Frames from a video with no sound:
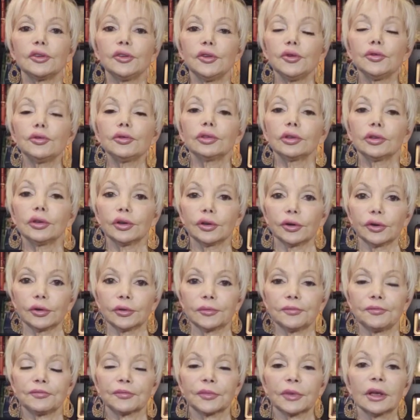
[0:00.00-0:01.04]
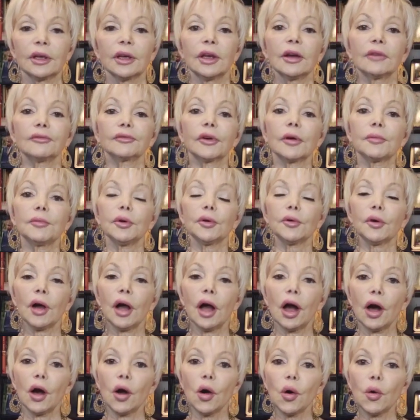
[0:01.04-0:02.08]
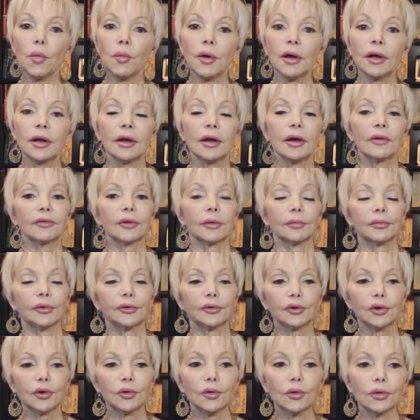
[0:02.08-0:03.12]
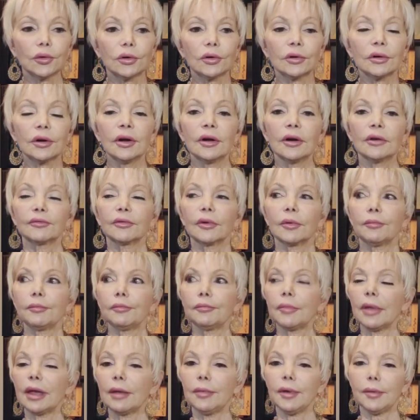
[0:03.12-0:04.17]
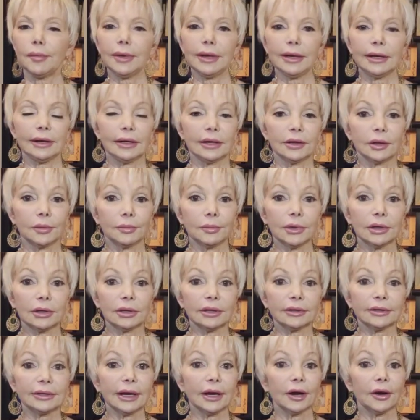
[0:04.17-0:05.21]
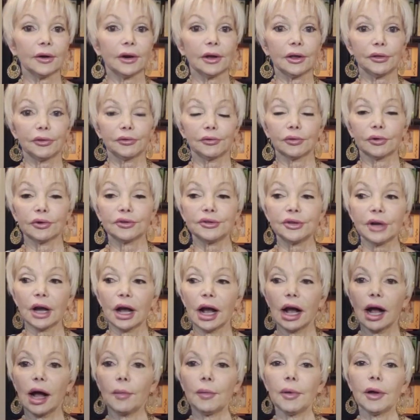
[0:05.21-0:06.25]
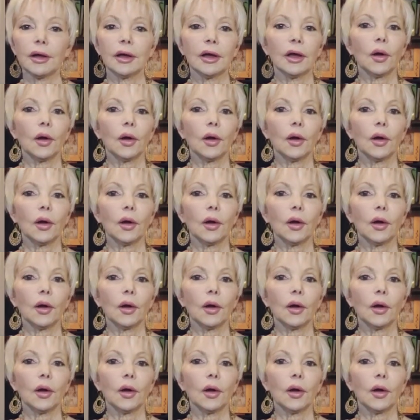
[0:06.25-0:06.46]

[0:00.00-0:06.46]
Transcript: you learn from your home, from school, from maybe being in the military, through a job,